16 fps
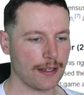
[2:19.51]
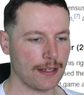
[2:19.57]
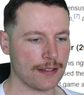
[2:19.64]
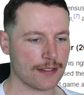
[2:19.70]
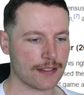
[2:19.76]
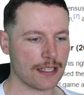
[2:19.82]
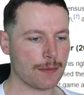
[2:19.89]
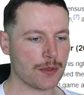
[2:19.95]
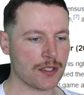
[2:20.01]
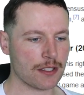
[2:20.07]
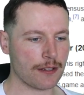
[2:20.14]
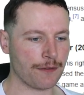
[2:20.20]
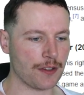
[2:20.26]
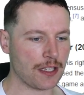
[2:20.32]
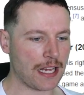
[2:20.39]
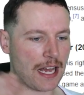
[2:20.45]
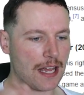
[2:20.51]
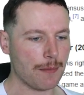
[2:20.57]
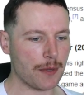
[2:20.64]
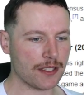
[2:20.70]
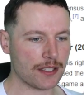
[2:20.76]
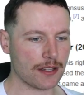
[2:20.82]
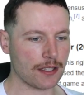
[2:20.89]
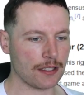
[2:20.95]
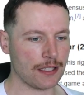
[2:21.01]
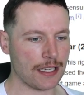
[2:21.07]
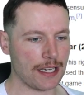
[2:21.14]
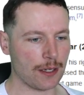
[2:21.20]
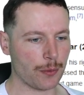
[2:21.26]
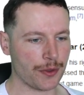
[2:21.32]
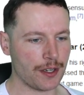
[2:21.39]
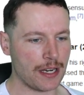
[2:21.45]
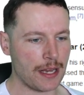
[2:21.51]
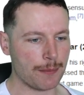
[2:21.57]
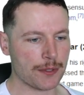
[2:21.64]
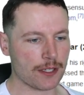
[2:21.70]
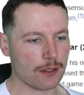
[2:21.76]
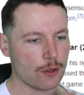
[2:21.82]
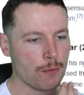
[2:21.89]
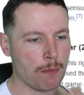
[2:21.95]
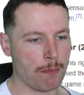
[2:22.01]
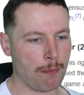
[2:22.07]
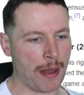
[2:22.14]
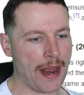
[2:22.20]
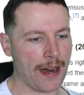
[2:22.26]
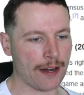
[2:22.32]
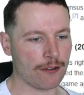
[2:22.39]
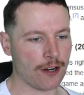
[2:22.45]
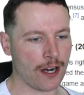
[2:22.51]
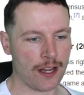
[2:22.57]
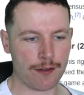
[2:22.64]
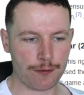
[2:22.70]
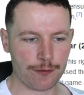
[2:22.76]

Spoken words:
it seems as if he came into the league with an absolute bang, right?